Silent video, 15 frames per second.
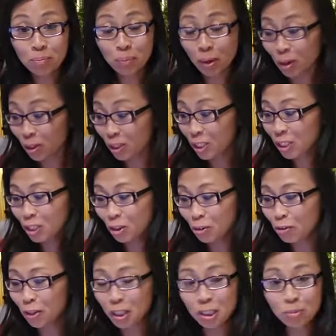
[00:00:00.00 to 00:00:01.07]
personal
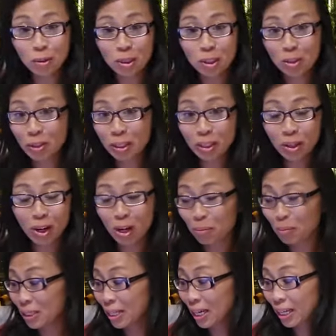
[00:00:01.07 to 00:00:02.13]
Facebook to read the
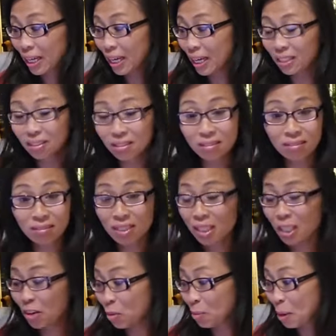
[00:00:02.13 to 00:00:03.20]
comments. I can't
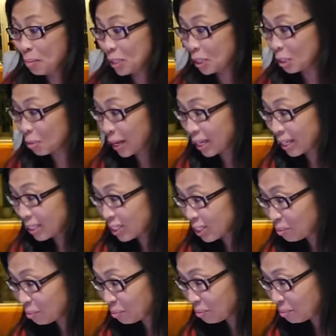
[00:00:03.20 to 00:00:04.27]
see it from my business page.
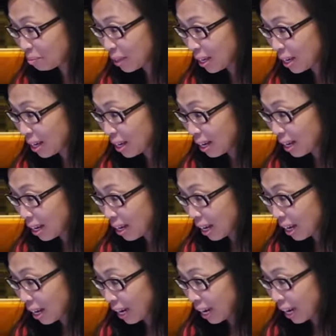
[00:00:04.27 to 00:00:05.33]

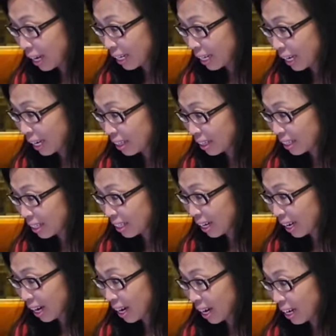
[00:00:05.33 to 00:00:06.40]
Hi, Kathy.
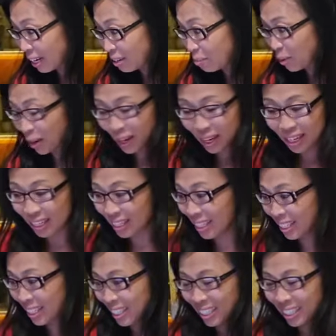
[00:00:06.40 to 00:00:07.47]
Hi, Brian.
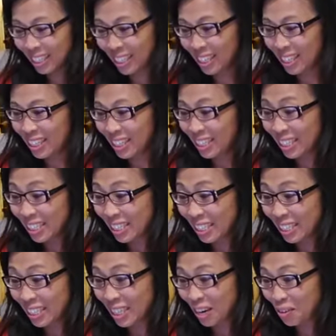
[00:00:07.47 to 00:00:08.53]
Nice to
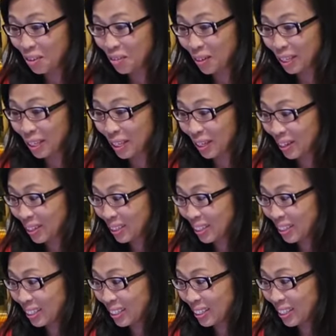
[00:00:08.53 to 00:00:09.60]
see everyone here.
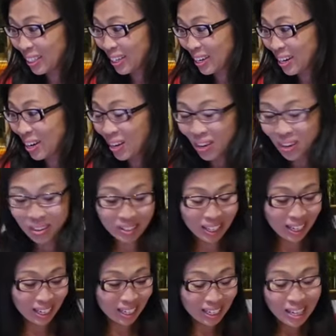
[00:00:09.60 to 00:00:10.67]

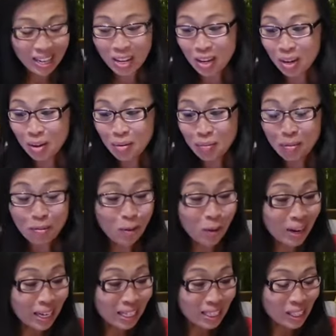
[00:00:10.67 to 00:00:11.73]
Okay, before
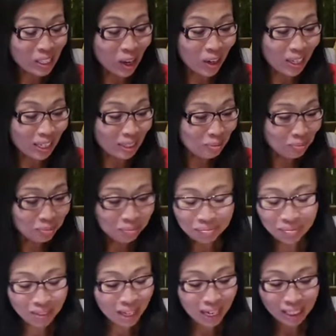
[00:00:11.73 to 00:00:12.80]
I get started,
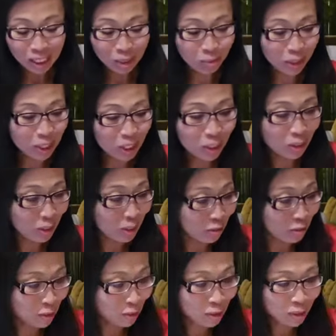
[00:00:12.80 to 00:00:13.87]
I just want to show you a
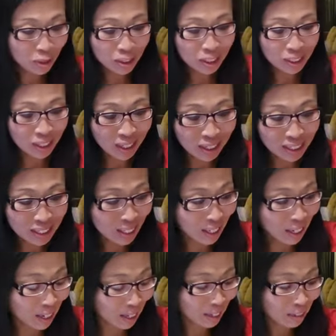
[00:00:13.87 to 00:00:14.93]
few new designs I
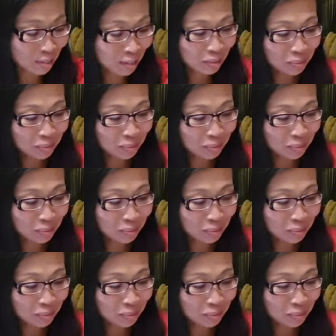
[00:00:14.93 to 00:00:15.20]
have.